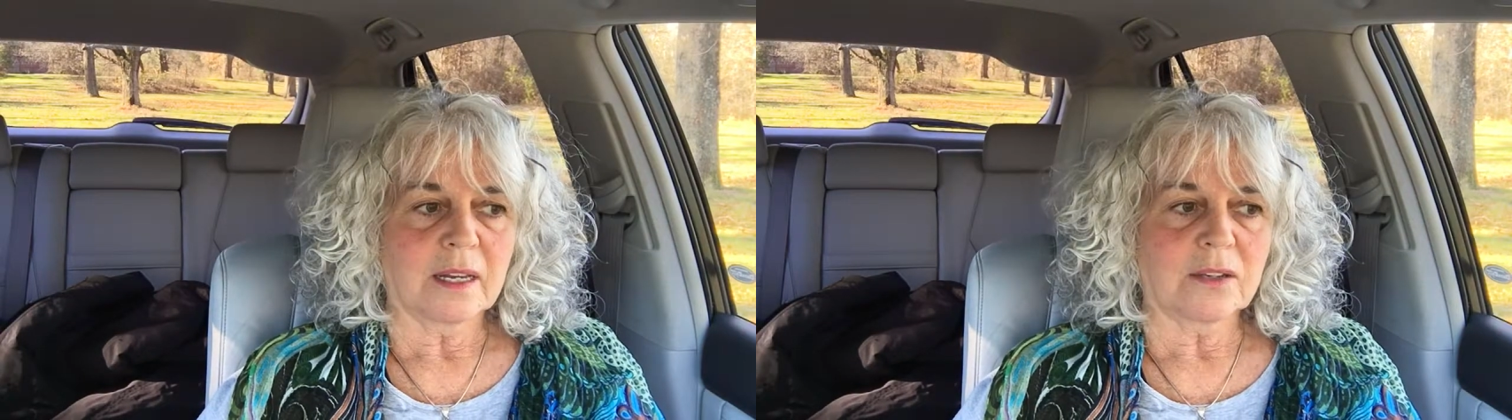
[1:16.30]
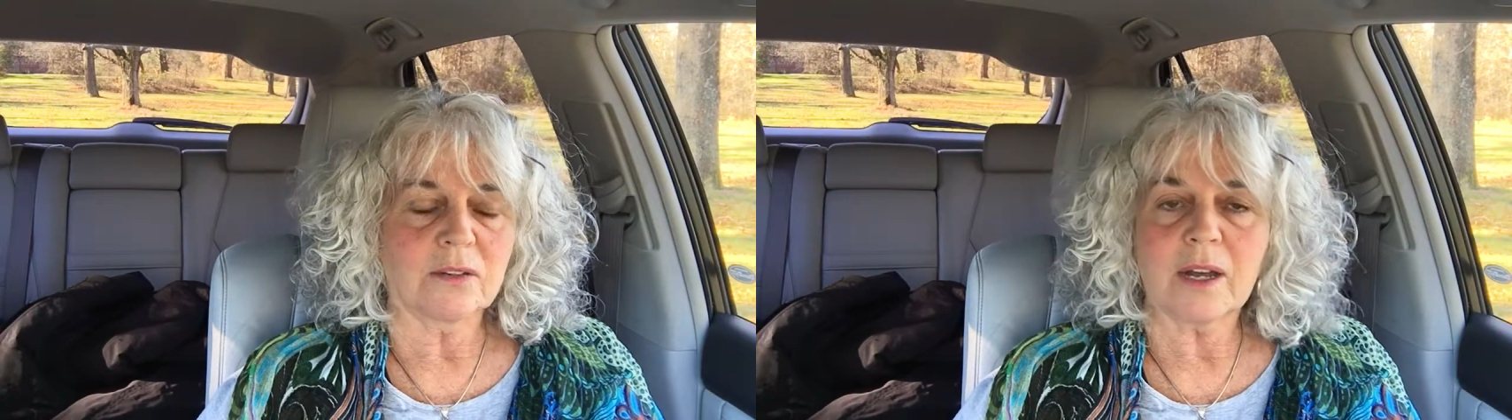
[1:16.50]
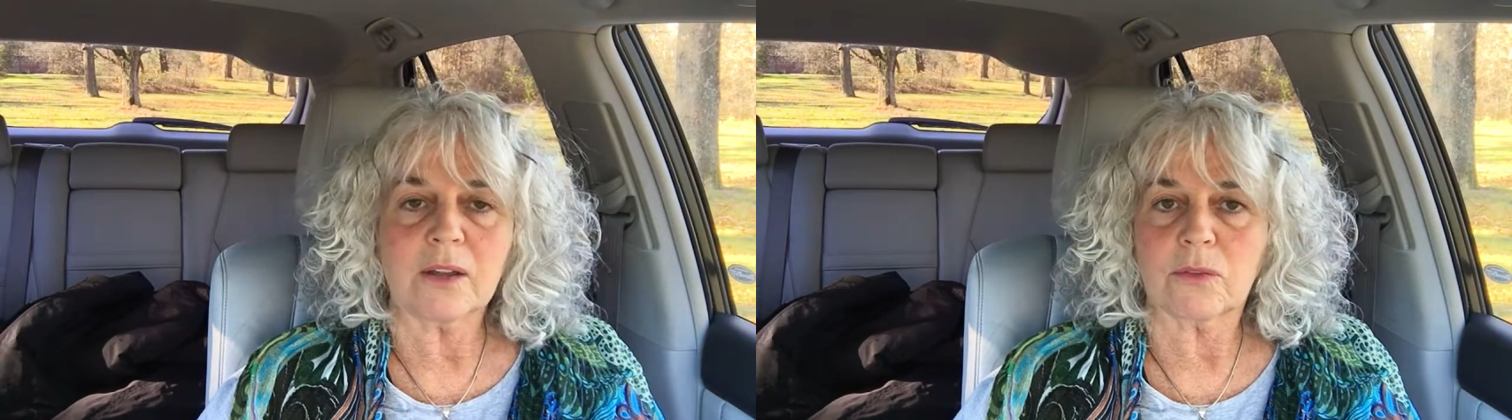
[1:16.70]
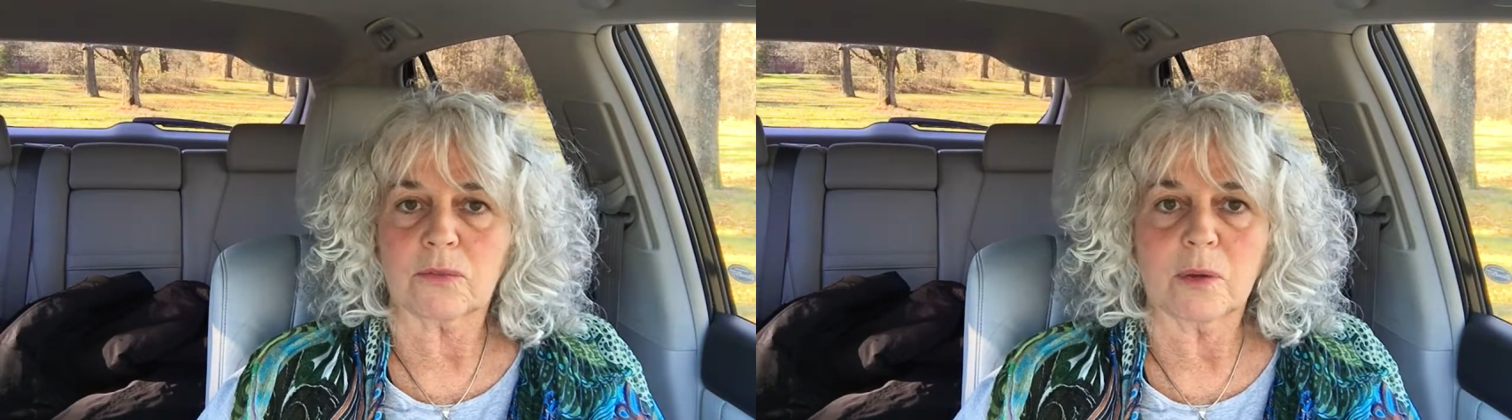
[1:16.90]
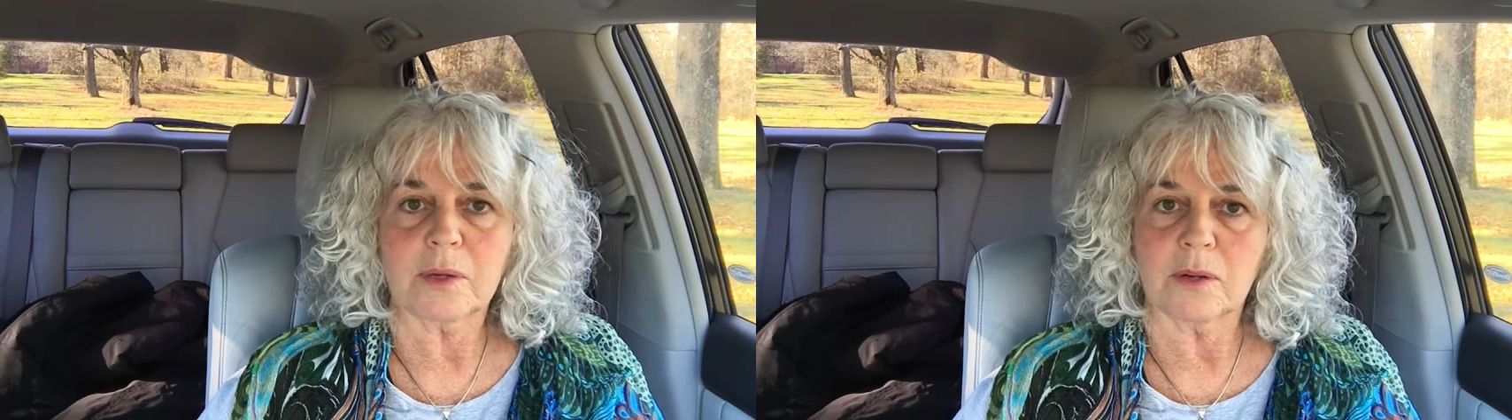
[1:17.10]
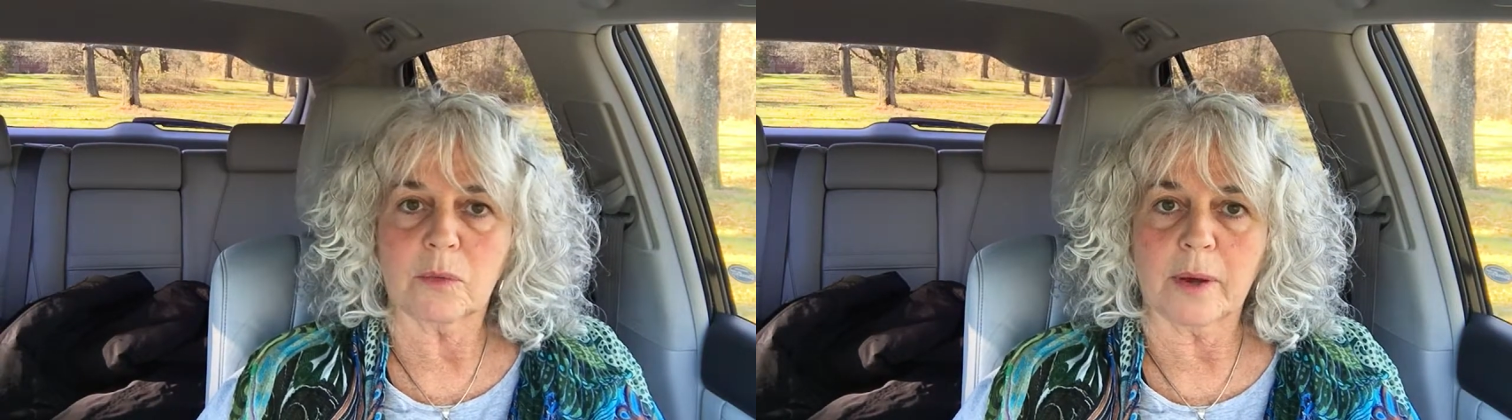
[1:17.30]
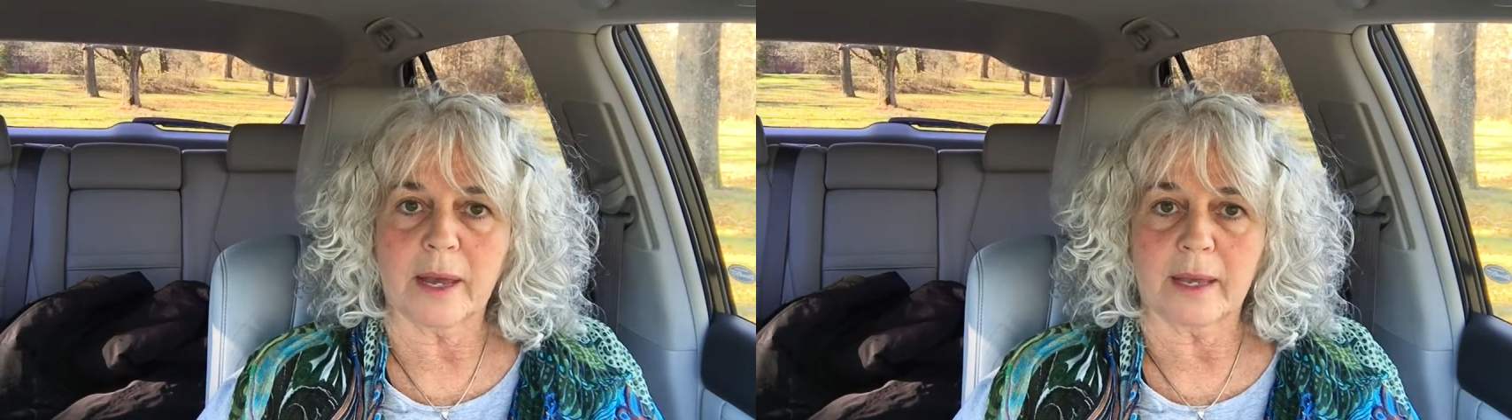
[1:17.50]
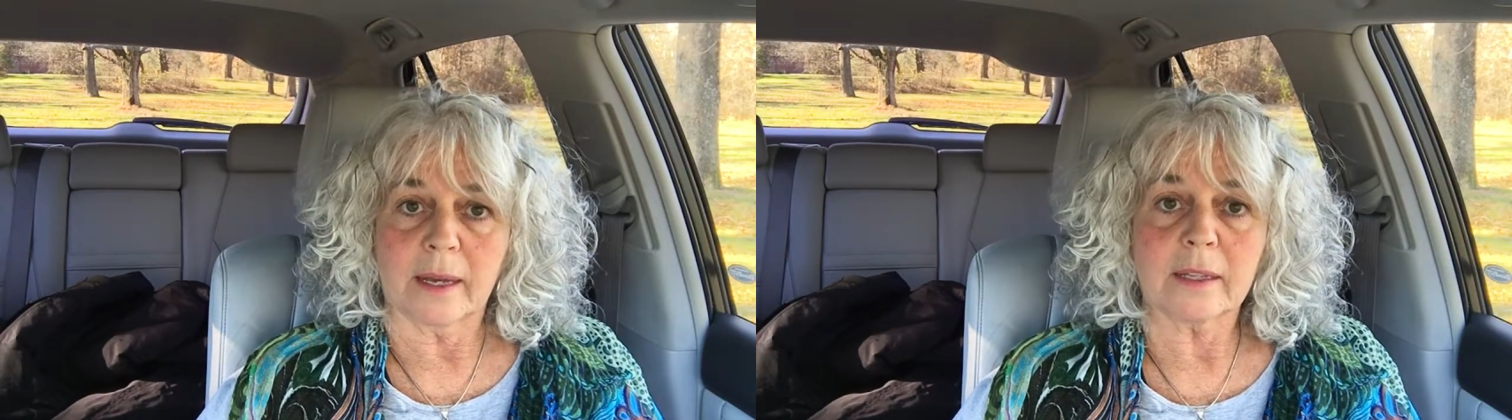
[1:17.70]
You're not throwing it
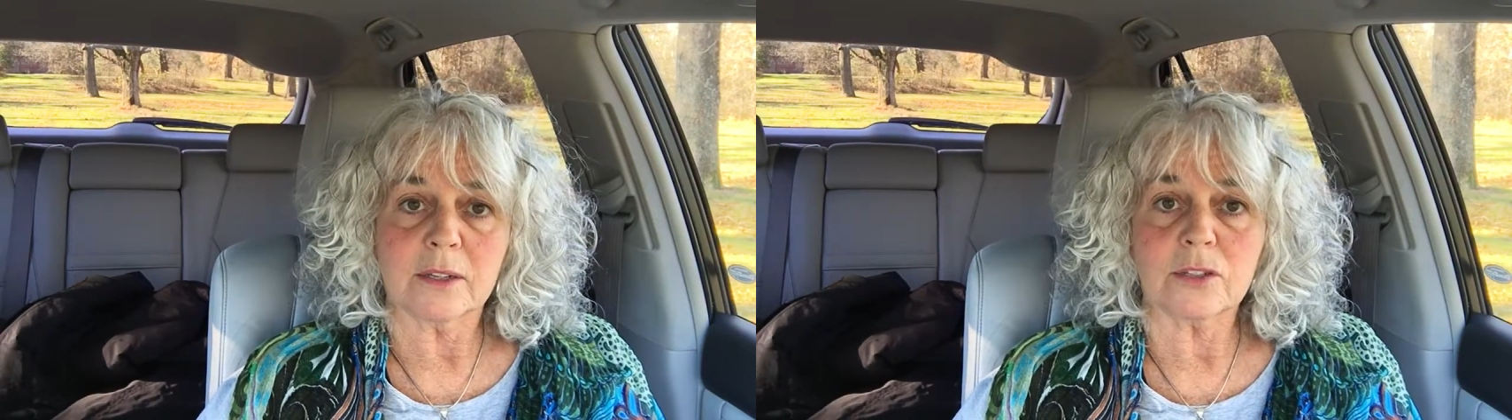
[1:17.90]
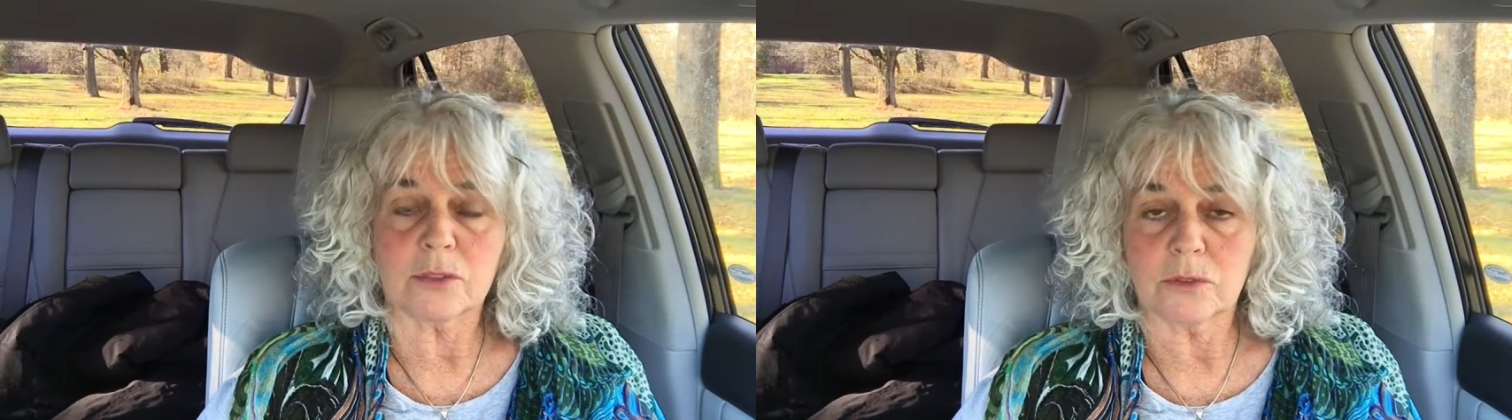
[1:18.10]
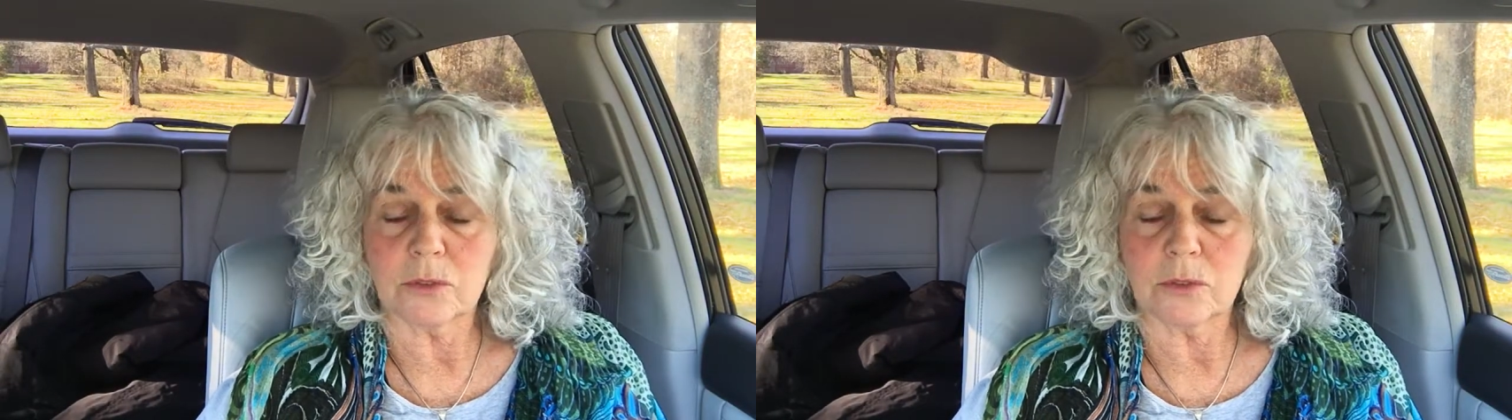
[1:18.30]
away unless you